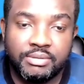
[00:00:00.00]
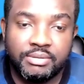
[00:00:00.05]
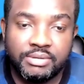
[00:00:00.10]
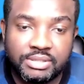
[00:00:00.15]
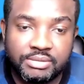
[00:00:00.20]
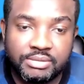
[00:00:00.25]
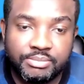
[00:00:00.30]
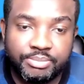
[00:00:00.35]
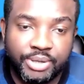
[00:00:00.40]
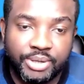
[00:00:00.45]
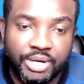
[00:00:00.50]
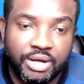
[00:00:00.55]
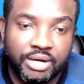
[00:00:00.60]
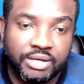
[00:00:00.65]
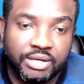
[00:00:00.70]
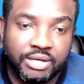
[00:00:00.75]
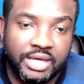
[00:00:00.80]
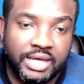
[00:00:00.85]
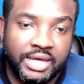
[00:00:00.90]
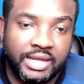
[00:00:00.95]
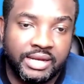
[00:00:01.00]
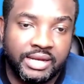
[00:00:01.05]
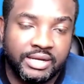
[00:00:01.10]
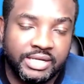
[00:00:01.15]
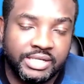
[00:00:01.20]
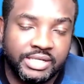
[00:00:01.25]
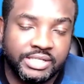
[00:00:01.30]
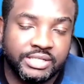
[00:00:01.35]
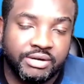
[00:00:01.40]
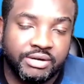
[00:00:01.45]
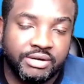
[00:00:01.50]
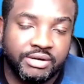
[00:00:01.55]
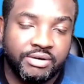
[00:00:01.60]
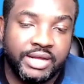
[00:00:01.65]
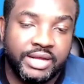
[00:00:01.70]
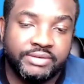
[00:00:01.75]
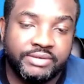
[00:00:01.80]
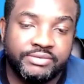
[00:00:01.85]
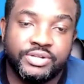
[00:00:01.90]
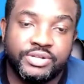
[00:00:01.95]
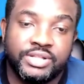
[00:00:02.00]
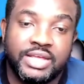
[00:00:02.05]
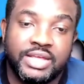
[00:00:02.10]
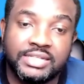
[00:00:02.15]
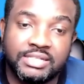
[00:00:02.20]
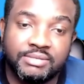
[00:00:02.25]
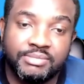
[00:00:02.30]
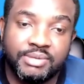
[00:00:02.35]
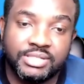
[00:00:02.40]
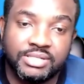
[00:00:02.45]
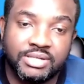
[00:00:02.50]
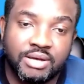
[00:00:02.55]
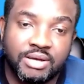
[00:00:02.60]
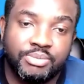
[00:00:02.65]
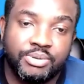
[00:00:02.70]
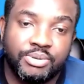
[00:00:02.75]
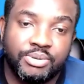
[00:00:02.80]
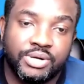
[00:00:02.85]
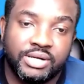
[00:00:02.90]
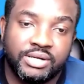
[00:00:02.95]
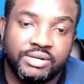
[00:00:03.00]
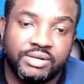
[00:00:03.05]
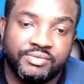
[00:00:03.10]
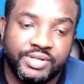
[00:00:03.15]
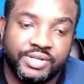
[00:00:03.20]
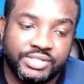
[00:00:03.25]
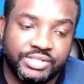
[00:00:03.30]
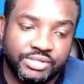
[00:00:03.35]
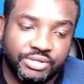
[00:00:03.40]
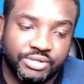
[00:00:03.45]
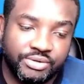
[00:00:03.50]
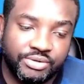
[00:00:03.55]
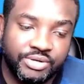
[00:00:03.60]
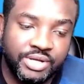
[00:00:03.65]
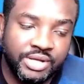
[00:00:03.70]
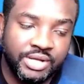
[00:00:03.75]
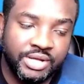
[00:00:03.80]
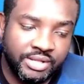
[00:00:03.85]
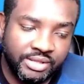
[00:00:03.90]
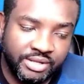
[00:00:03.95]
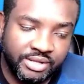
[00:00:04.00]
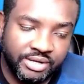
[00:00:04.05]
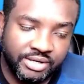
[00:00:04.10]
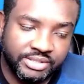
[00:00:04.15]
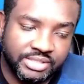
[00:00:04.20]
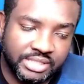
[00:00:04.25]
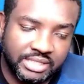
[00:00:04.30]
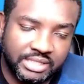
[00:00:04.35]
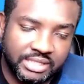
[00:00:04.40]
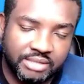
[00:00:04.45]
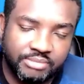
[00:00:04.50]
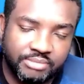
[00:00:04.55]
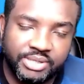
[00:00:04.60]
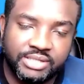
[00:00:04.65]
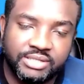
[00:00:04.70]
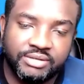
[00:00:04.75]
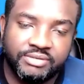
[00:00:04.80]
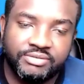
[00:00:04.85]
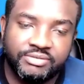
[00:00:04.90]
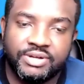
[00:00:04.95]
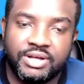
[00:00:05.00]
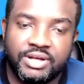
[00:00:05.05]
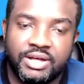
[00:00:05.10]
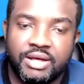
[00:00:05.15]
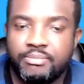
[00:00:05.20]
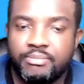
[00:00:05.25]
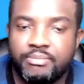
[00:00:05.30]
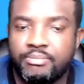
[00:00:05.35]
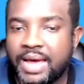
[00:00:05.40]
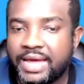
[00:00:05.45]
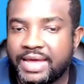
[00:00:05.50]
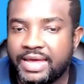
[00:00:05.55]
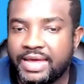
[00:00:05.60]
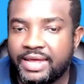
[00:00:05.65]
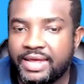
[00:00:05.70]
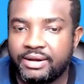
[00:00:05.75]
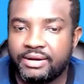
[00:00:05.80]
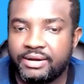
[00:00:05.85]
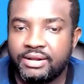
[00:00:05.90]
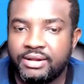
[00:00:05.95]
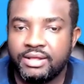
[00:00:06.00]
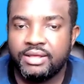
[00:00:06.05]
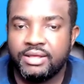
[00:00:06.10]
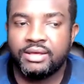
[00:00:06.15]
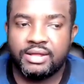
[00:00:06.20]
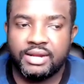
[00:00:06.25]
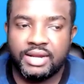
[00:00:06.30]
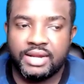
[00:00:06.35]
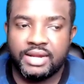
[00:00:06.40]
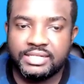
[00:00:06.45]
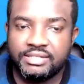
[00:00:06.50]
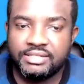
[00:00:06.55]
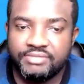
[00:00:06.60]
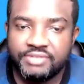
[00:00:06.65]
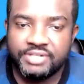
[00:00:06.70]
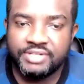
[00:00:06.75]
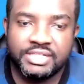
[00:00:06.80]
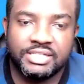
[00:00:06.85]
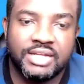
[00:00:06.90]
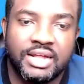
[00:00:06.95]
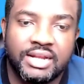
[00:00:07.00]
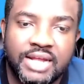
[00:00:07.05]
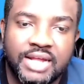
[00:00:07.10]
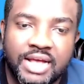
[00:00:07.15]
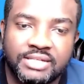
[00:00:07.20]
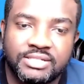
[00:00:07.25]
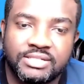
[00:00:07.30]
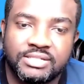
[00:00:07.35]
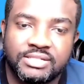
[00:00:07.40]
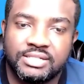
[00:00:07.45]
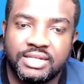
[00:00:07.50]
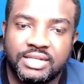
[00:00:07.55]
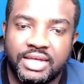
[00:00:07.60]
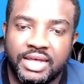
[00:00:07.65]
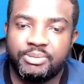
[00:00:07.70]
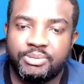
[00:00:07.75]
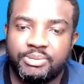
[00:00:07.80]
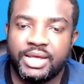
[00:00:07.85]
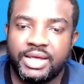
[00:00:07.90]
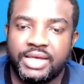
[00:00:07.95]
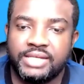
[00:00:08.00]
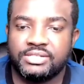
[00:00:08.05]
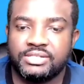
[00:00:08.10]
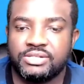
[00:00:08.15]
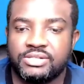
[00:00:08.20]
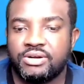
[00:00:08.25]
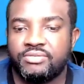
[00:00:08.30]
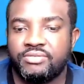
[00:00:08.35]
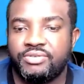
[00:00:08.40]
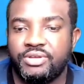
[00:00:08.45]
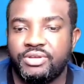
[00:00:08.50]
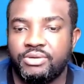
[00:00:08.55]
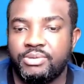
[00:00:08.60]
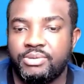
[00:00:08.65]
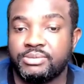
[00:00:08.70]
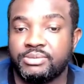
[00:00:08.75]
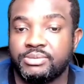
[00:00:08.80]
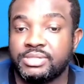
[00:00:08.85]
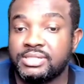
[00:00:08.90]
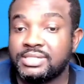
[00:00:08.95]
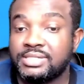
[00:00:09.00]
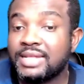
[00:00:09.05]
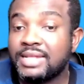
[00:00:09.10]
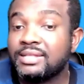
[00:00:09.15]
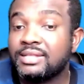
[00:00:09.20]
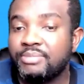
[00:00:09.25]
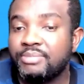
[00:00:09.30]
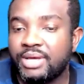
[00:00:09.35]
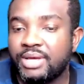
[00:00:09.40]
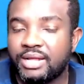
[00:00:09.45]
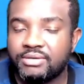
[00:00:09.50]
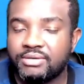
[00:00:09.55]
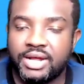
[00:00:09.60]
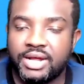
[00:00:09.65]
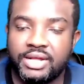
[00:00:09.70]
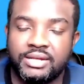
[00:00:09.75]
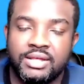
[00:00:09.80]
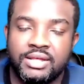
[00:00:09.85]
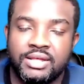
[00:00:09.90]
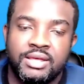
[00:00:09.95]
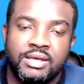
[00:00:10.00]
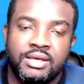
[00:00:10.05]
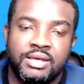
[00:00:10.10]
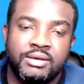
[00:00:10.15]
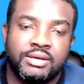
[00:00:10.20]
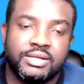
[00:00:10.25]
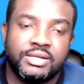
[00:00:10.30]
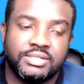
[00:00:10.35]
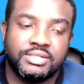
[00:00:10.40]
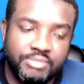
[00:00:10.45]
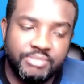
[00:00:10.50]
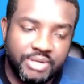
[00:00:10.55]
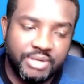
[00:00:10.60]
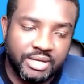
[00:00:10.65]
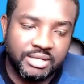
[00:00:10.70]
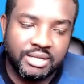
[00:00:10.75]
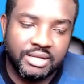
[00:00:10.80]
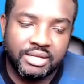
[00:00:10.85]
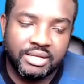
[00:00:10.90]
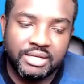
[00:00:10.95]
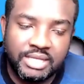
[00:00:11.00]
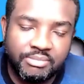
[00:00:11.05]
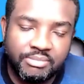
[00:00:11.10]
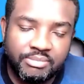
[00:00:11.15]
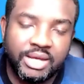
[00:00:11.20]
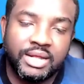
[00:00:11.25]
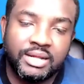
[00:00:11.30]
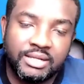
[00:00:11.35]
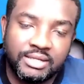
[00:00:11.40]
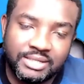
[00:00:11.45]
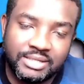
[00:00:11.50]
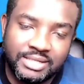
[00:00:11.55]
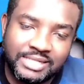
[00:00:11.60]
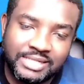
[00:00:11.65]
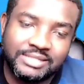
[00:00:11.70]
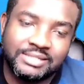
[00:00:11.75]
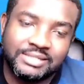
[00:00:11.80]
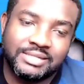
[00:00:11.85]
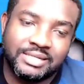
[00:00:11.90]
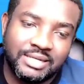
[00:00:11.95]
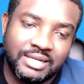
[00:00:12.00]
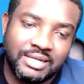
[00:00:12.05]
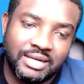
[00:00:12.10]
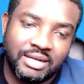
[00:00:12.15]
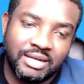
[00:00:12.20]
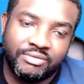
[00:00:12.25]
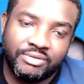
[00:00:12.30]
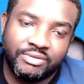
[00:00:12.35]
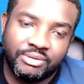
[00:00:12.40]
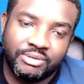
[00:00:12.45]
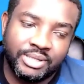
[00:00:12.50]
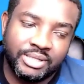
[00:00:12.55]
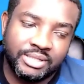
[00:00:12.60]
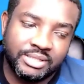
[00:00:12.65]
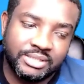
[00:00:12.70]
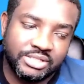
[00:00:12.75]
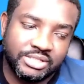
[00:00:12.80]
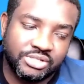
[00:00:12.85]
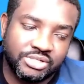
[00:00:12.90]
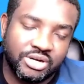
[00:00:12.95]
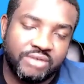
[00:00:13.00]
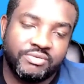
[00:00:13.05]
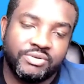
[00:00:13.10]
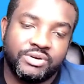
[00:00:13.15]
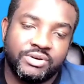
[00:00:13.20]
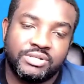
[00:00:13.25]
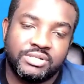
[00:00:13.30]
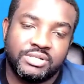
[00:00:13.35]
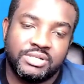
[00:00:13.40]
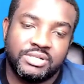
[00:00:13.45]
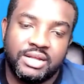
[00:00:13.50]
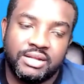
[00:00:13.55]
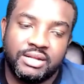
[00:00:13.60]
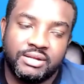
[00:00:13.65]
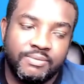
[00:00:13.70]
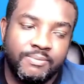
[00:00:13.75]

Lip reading: plug in and integrate for the SMS component of it. So there's a little bit of back-end connectivity that has to take place in order for you to be able to send the mail, right? Because an email needs a deliverability server to then